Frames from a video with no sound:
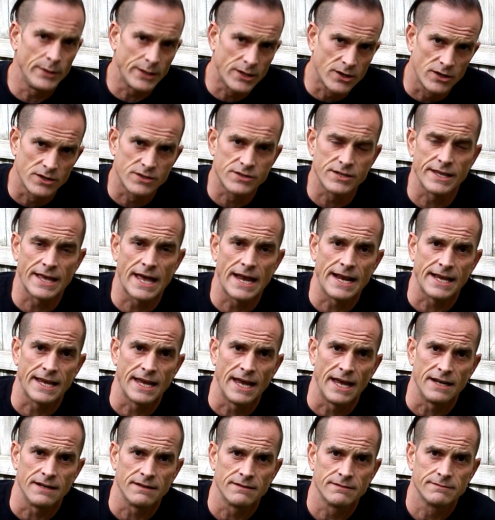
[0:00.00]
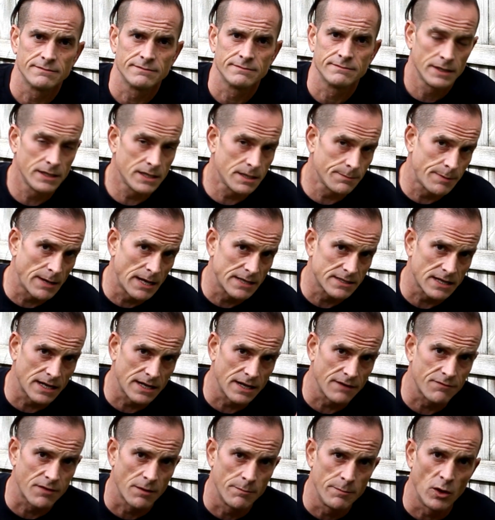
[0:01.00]
We could see that again. It depends
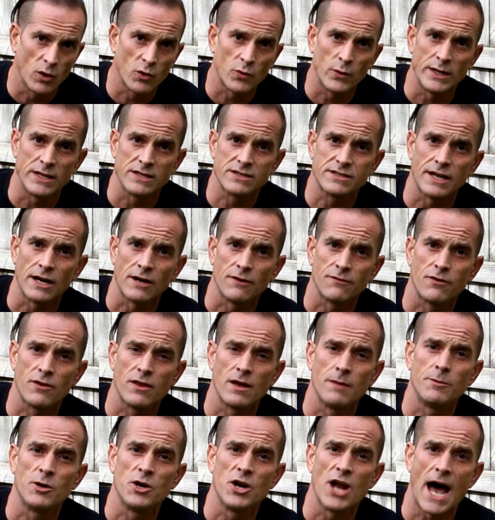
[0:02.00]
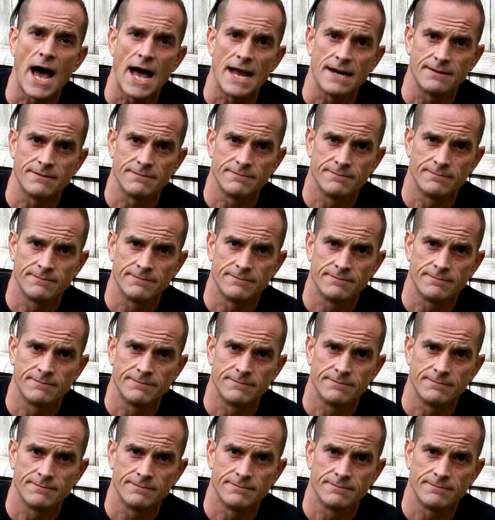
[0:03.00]
on if the milkweed is there for them or not.